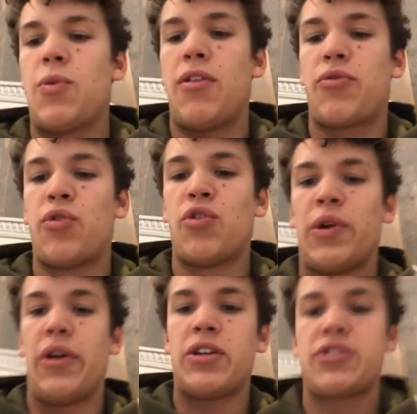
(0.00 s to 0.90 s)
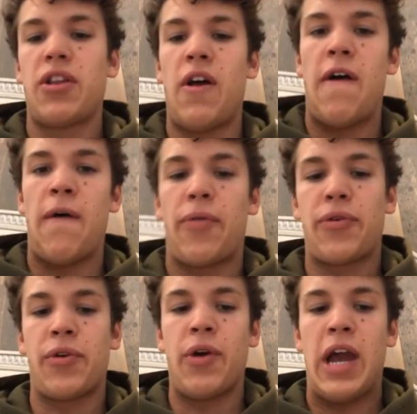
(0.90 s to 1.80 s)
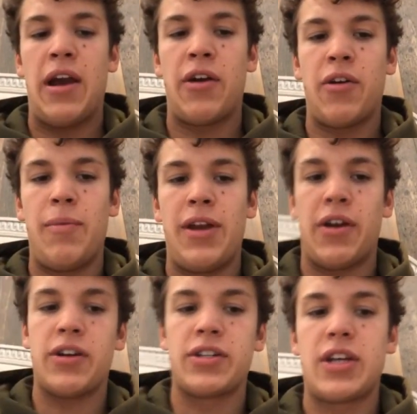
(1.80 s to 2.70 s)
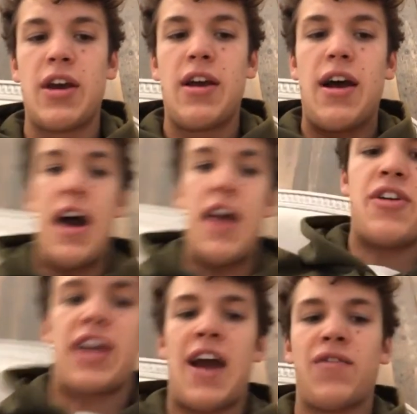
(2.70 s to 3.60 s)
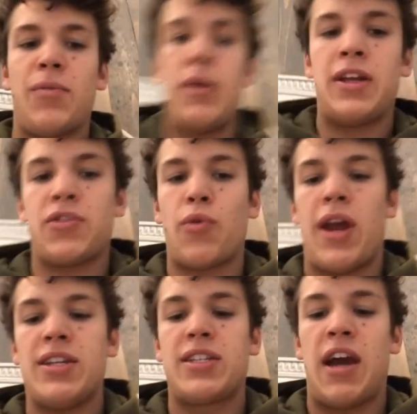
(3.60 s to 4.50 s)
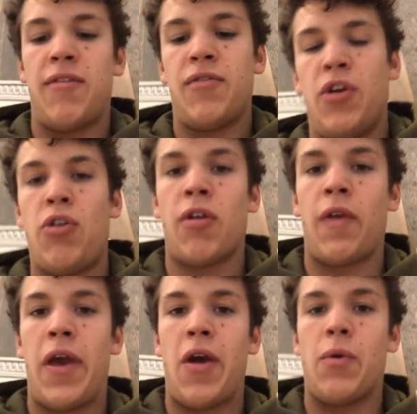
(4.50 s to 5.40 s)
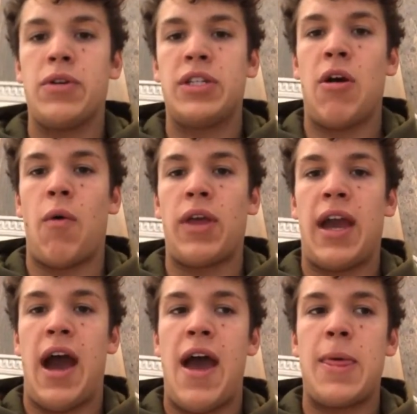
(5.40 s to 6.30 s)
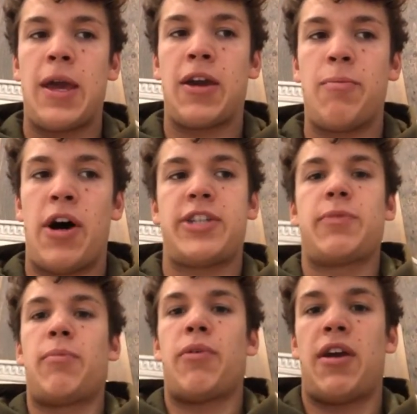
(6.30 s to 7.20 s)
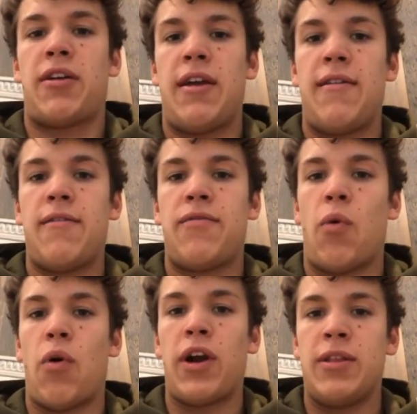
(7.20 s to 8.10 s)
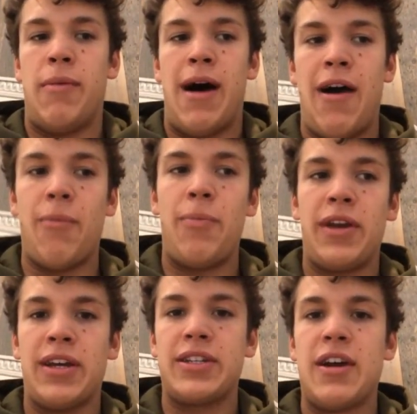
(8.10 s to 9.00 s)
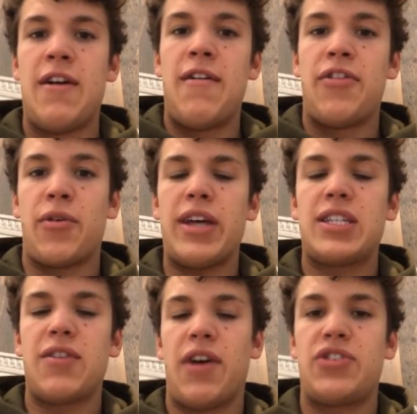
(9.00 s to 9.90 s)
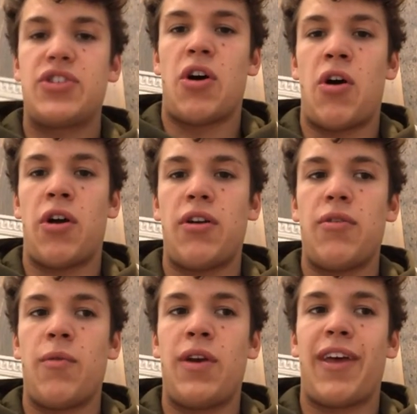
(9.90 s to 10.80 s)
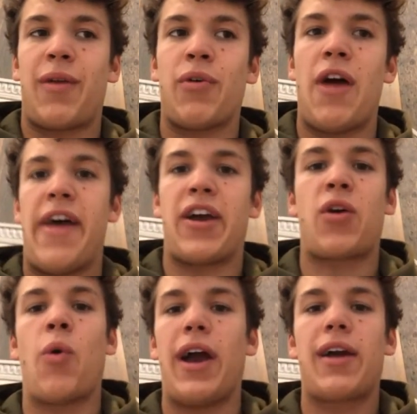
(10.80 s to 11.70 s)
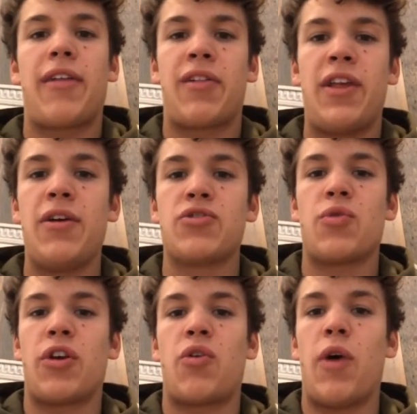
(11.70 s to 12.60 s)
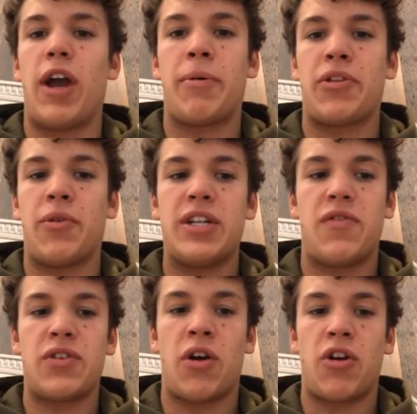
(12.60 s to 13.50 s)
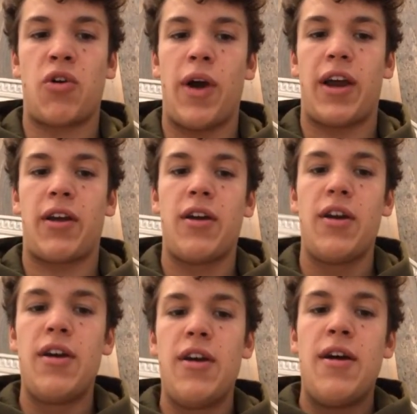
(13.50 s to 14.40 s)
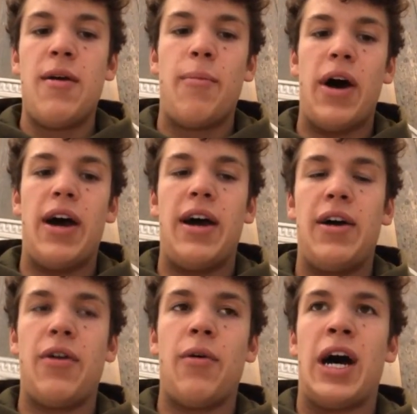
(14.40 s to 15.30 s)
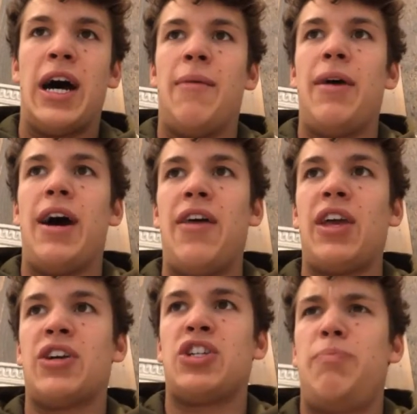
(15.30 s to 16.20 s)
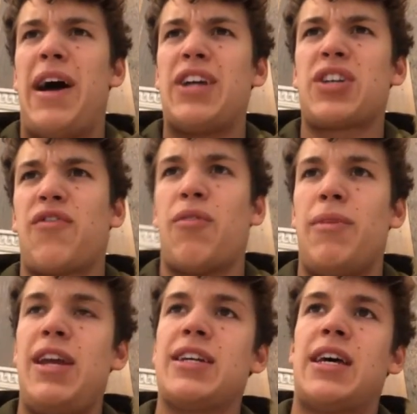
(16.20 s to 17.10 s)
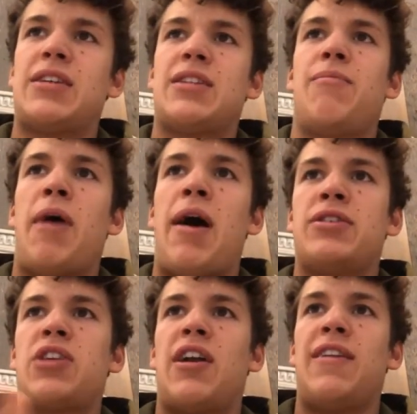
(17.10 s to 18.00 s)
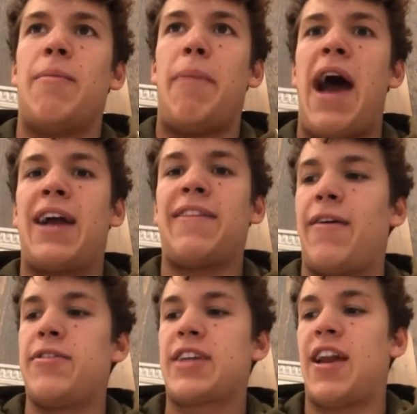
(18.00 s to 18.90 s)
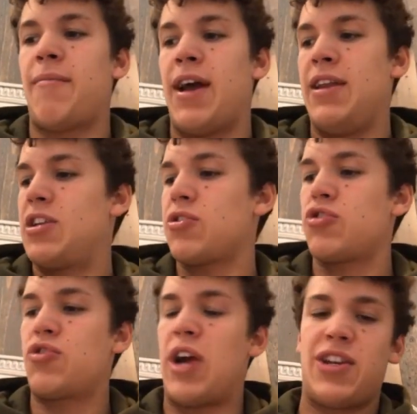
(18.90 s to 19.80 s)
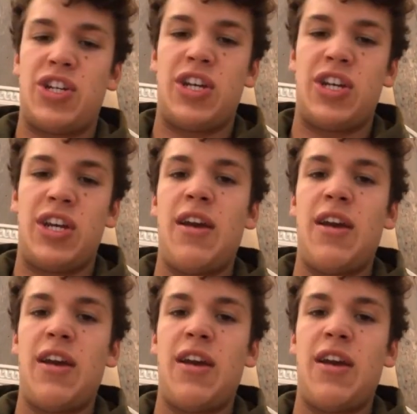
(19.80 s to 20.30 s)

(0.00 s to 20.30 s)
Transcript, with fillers: went through really slow through eight hundred meters, I think everybody in the race kind of knew that Leo was the only guy that could possibly break four in the mile, because the rest of us aren't we like we're not that quick. Like Leo's really quick, but the rest of yeah. us aren't quick. But um, I think especially for me, because I was in the I was started in the back, and that was kind of my initial strategy.